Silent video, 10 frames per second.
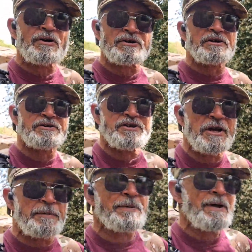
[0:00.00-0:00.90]
it on
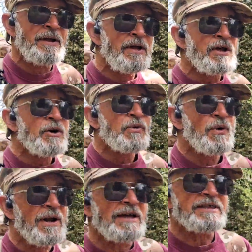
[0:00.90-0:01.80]
YouTube,
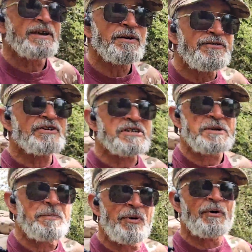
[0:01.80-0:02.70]
what they do for
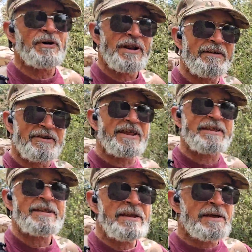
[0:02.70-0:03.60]
support and
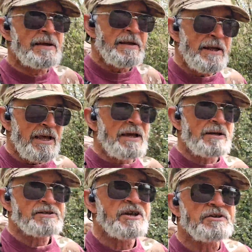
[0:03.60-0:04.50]
everything.
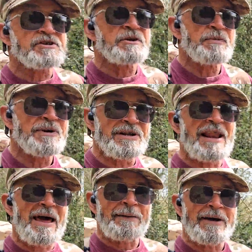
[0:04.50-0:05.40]
YouTube wouldn't
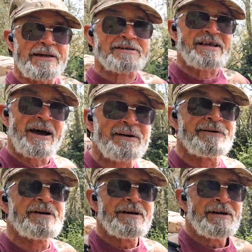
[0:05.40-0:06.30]
allow it, so
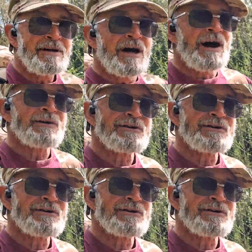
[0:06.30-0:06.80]
I'm